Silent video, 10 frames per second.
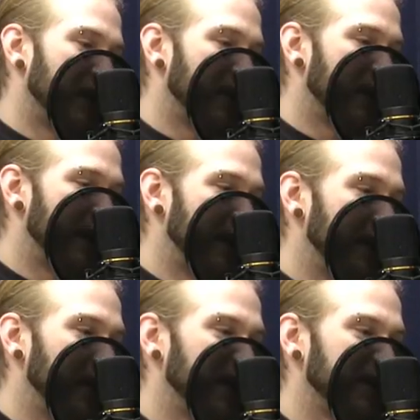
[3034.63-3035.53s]
that line,
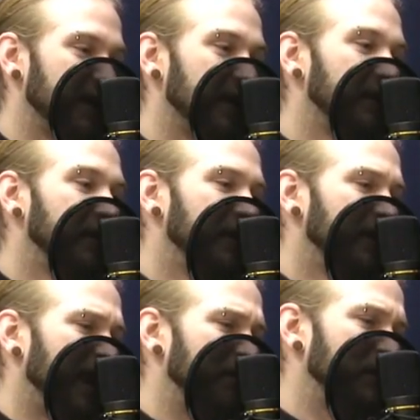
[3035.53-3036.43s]
and that's
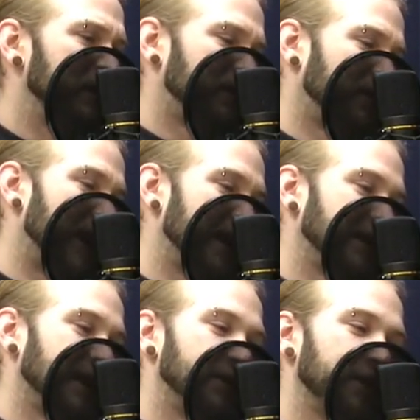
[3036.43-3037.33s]
as
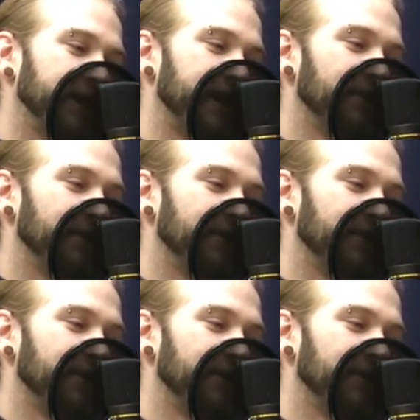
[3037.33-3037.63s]
last I checked,